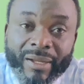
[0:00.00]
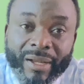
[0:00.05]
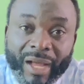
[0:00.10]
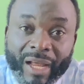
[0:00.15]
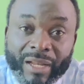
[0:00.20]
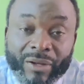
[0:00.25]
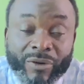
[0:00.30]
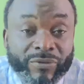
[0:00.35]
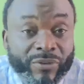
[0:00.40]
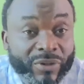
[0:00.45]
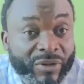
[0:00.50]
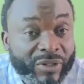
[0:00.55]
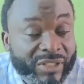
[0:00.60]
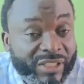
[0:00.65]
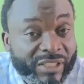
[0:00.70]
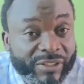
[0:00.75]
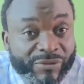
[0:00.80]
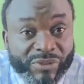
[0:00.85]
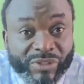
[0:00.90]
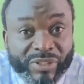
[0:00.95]
And of course,
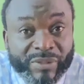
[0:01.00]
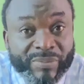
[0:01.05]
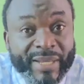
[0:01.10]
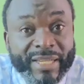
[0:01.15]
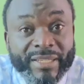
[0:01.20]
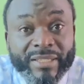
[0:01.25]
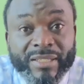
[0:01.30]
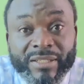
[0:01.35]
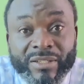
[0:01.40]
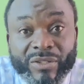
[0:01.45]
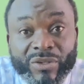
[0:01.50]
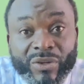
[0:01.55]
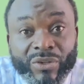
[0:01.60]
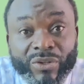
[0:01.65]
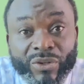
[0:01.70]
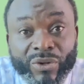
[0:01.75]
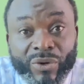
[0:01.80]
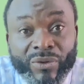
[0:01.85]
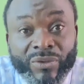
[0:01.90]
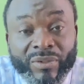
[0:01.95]
if treatment is
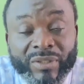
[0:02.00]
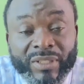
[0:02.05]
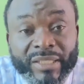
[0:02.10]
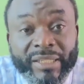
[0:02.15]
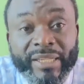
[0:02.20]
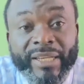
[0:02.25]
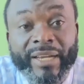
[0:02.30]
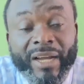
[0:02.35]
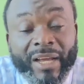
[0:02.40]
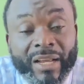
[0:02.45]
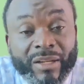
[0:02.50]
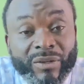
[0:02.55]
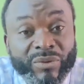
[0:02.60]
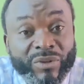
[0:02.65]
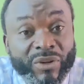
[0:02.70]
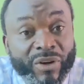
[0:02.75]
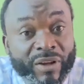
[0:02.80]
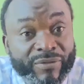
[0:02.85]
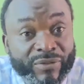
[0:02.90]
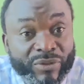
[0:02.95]
not done, the hand will
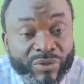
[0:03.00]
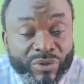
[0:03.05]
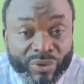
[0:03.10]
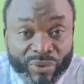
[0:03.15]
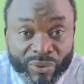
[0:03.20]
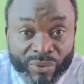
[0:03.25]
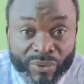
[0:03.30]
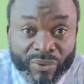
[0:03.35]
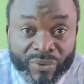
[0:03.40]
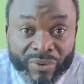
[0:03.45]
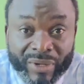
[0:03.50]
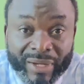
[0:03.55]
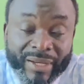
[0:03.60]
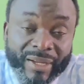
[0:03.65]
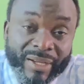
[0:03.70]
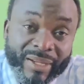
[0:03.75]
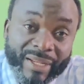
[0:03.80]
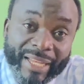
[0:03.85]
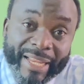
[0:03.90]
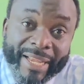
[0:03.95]
not even grow
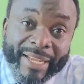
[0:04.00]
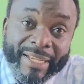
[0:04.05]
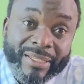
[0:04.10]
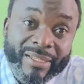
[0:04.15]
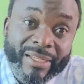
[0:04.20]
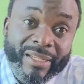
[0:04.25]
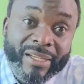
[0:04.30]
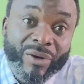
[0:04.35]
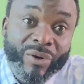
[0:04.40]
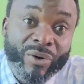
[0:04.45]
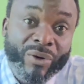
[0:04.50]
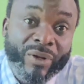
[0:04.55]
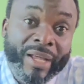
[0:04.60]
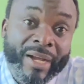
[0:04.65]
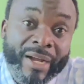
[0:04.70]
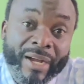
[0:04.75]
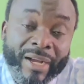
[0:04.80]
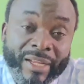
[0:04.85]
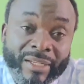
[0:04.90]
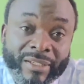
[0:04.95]
like the other
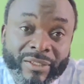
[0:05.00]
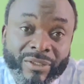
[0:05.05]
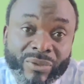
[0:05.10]
hand.